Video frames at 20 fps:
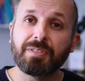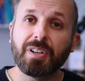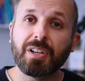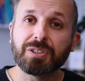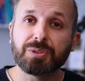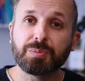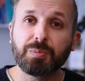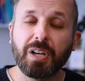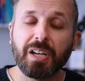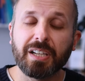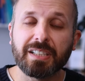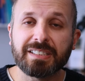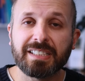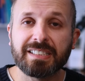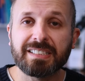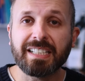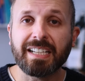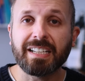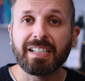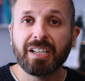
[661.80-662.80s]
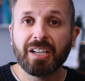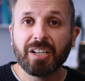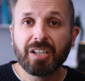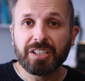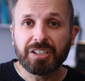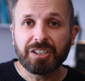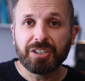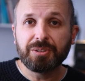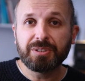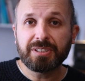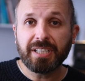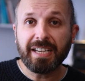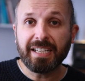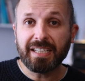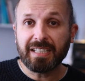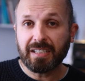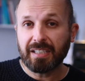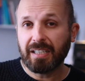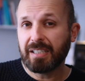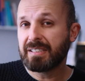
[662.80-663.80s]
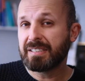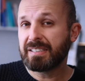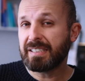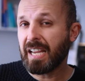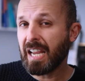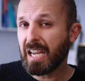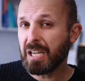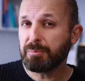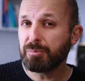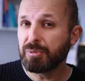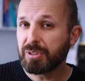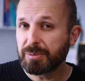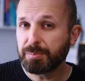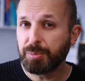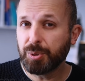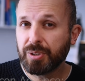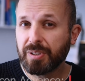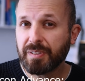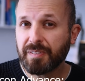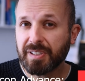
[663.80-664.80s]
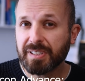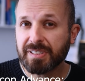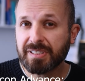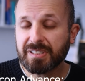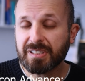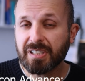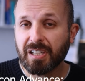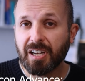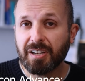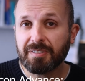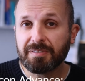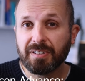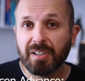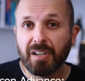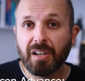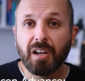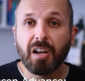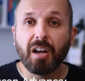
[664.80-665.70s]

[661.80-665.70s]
Advanced works is that you take a tablespoon of this stuff